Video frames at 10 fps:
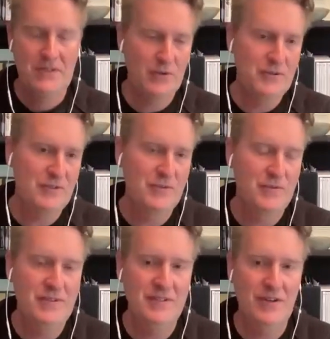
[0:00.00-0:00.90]
goes
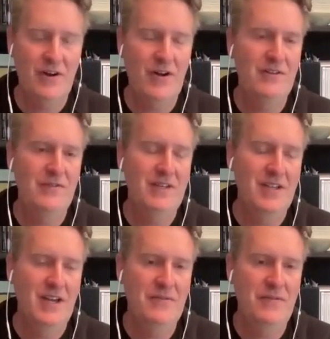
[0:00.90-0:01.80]
through, does all of the
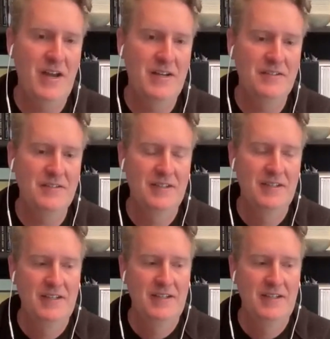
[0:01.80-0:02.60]
10 events